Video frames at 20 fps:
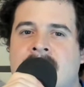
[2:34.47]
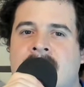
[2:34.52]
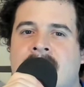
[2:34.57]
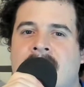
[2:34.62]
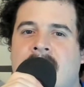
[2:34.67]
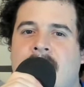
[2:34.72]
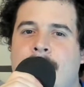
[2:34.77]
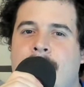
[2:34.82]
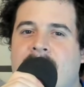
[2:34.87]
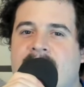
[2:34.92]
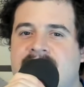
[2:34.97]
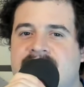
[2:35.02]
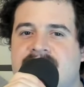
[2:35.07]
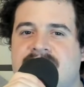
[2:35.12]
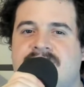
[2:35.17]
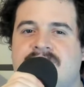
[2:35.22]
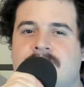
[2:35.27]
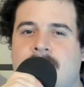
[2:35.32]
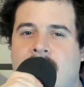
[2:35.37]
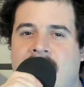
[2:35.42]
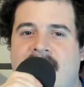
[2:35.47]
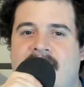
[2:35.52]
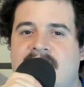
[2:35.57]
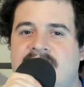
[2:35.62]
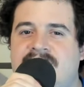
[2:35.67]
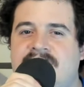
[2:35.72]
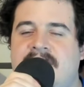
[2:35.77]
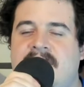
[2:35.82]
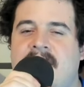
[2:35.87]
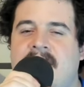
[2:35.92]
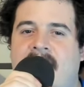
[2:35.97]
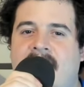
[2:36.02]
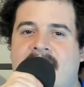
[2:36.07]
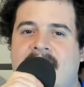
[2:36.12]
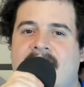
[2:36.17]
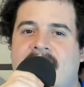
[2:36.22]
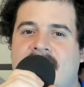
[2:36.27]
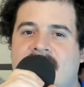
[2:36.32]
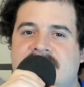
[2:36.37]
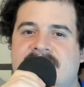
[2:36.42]
a bunch of strategy
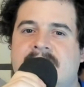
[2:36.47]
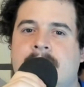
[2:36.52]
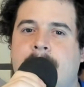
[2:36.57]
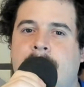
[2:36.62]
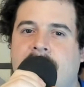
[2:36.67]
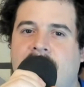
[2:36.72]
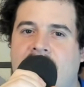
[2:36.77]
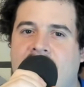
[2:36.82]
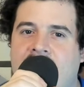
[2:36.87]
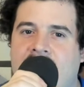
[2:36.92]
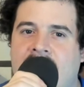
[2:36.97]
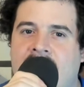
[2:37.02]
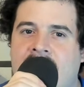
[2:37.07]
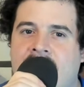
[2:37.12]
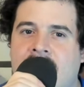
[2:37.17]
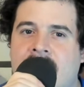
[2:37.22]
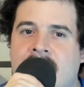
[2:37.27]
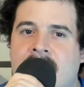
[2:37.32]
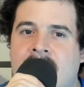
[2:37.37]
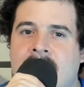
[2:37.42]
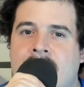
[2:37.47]
got into play.